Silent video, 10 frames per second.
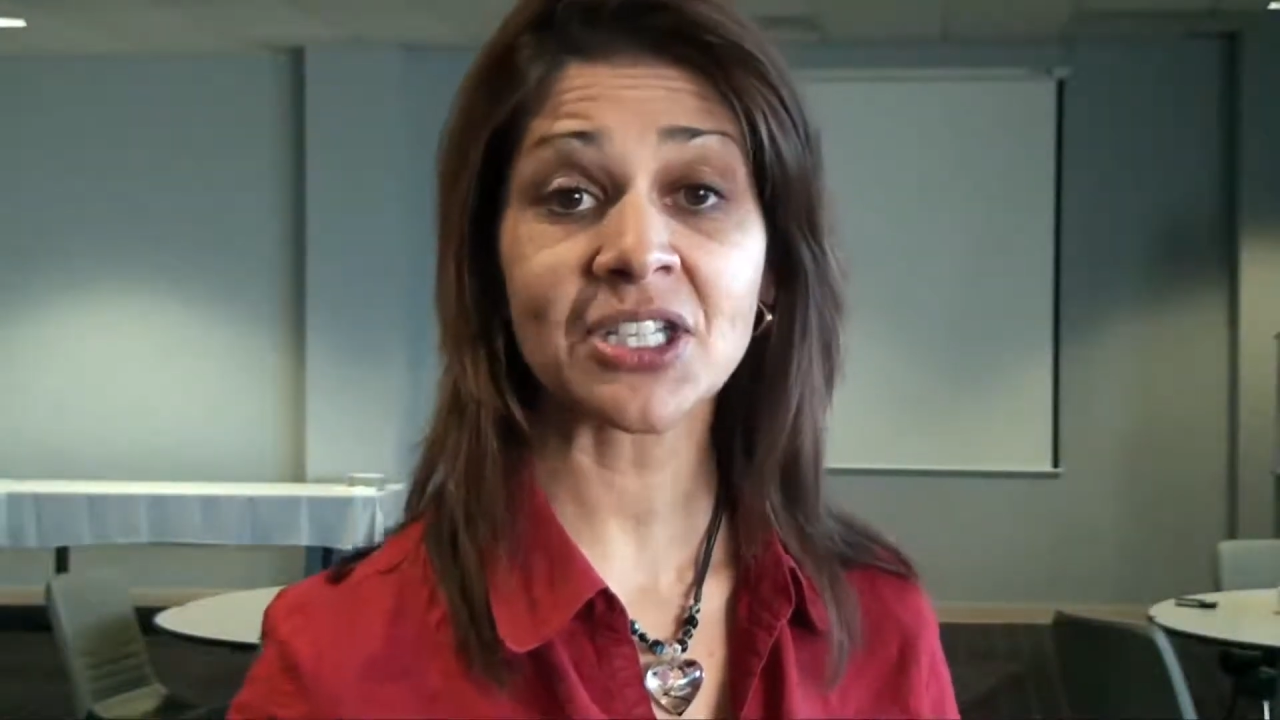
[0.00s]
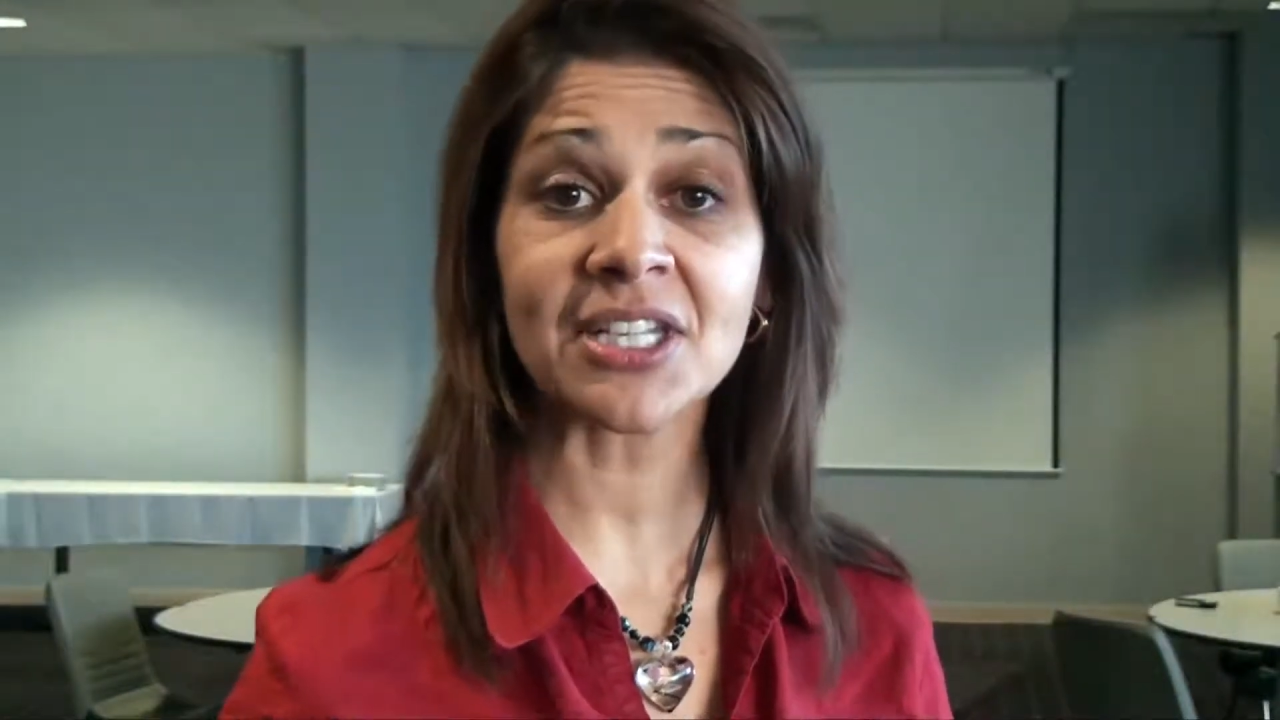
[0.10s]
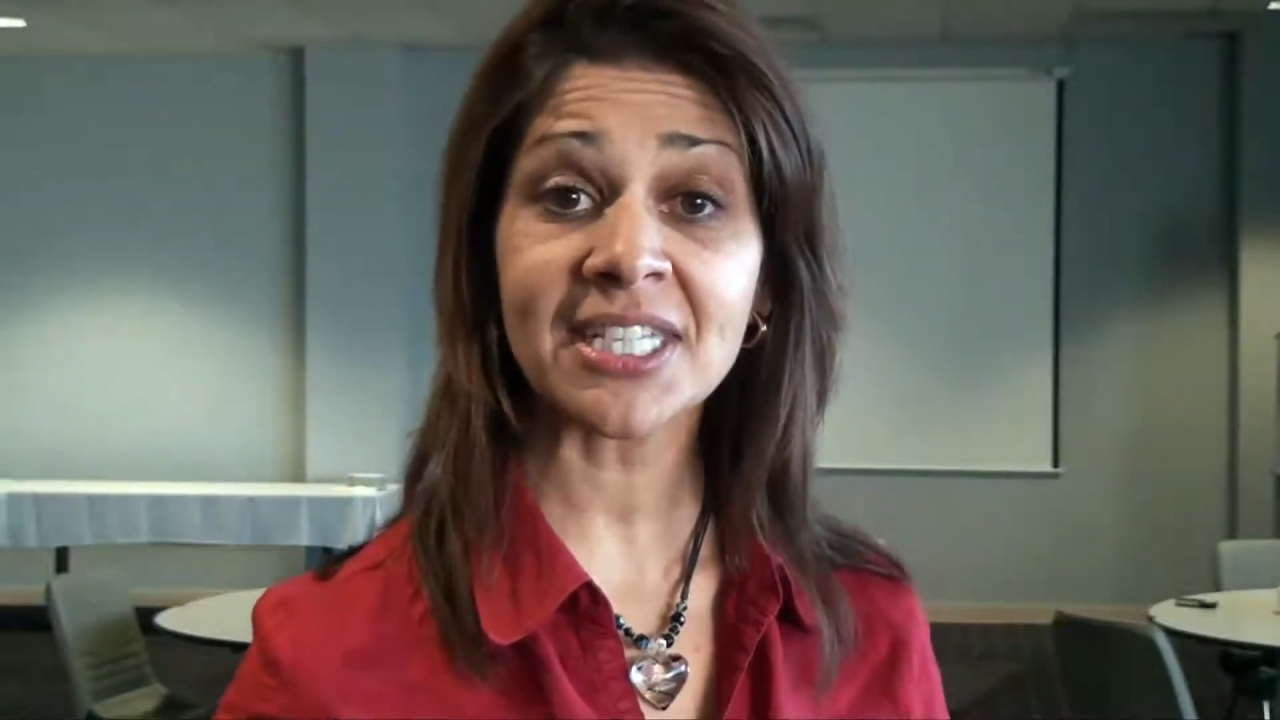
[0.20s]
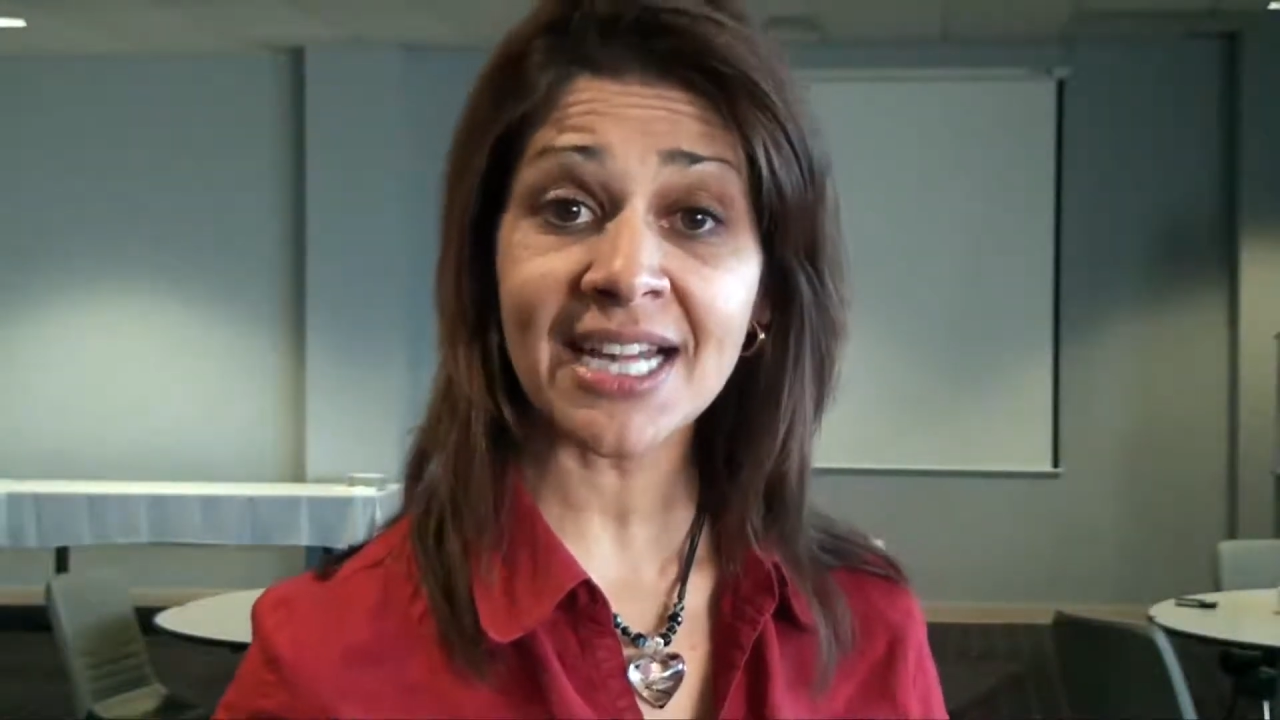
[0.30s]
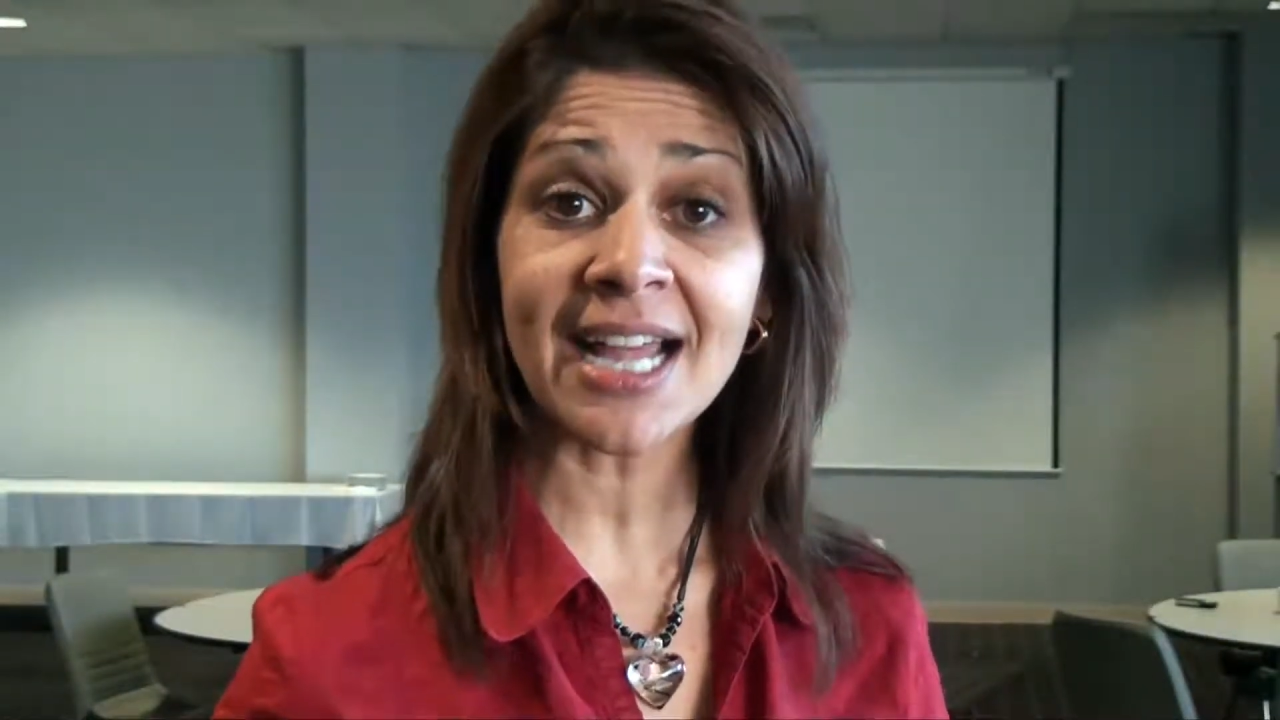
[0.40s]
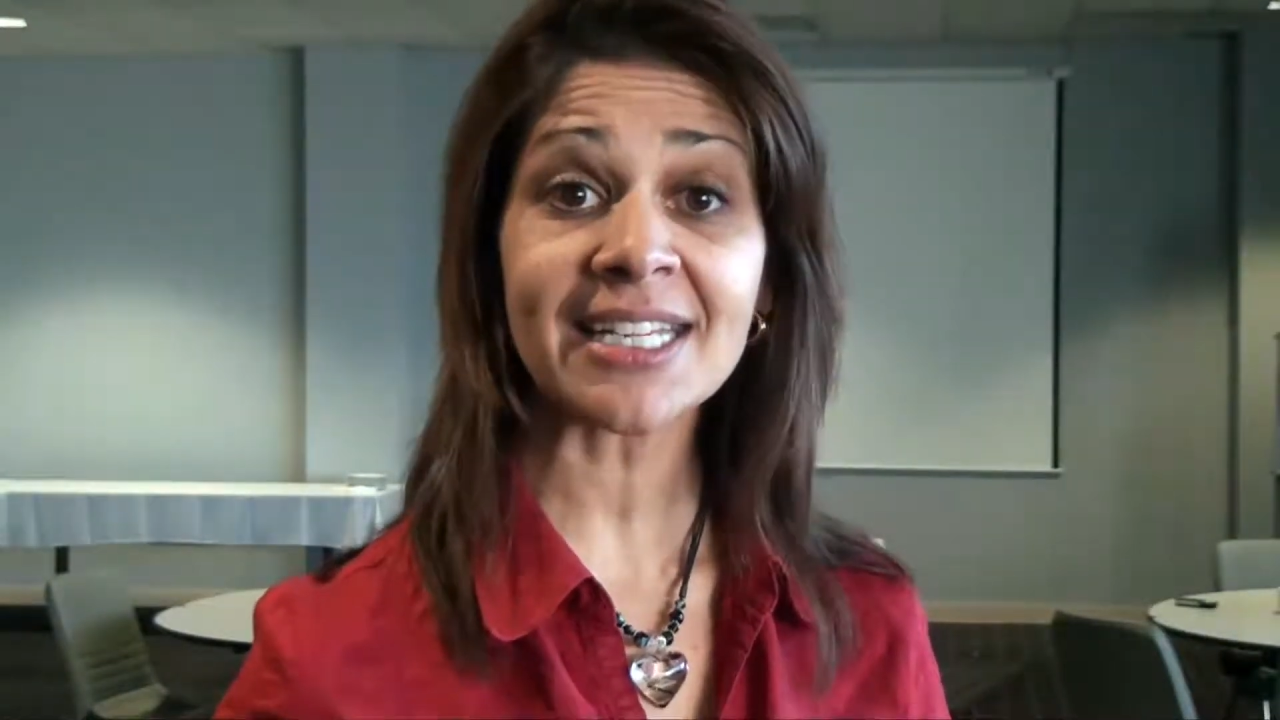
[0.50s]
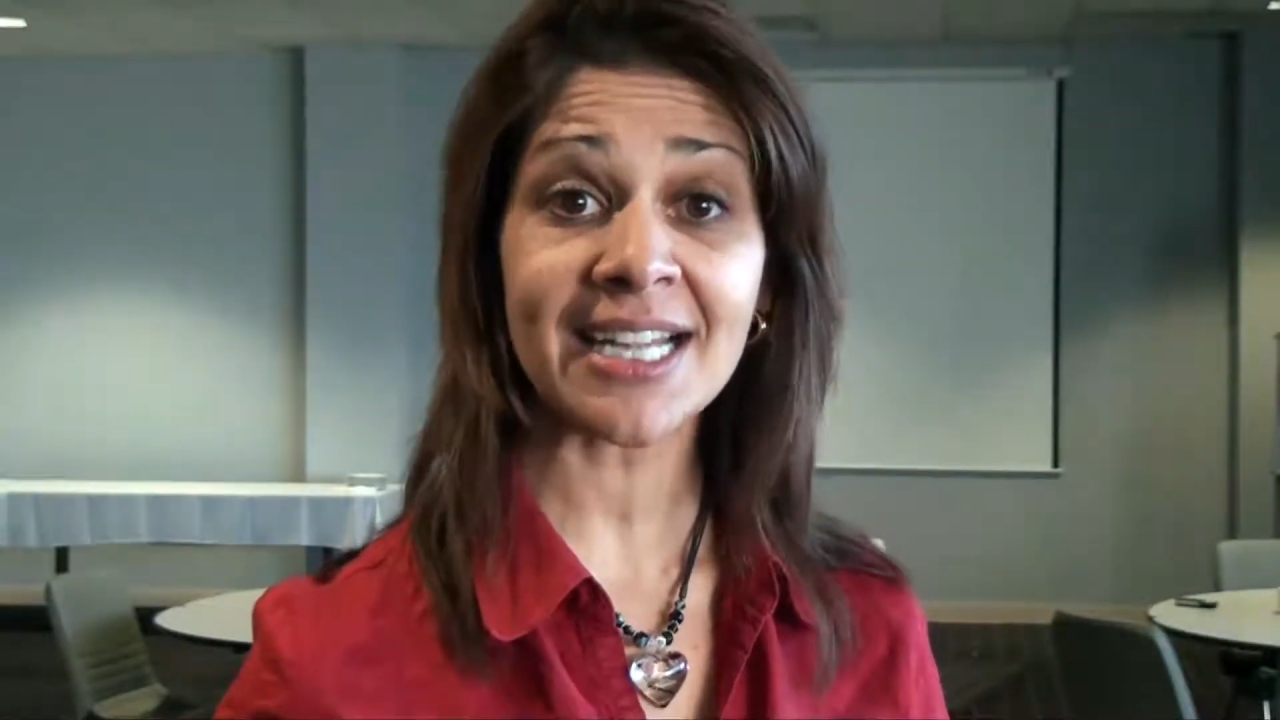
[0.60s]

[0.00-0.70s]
So start